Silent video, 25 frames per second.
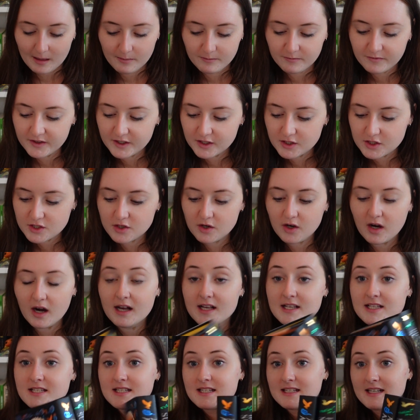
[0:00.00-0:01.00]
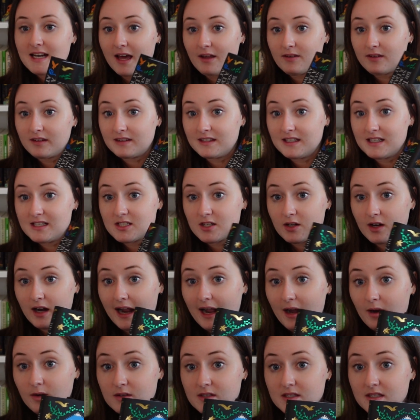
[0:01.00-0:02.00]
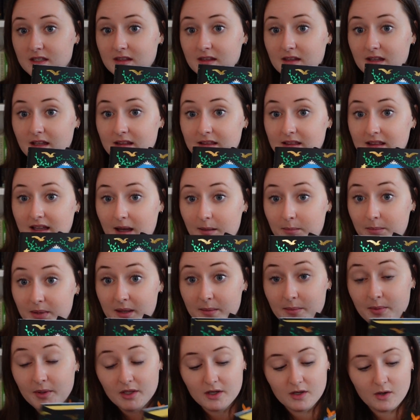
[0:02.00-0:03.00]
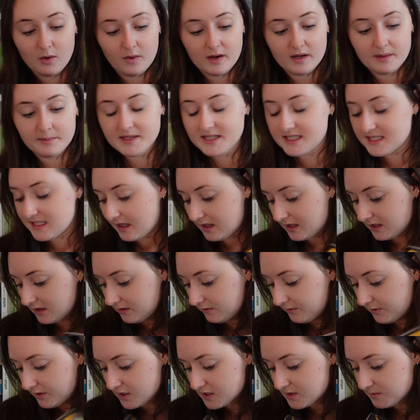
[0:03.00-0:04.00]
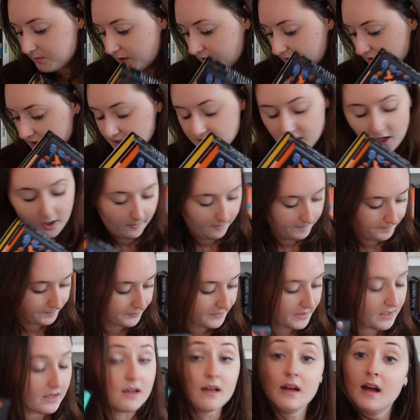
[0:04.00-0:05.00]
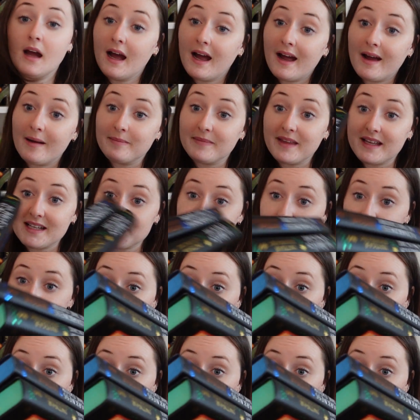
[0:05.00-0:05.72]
fingers crossed now that these are out that people are going to be selling the first book. So that's my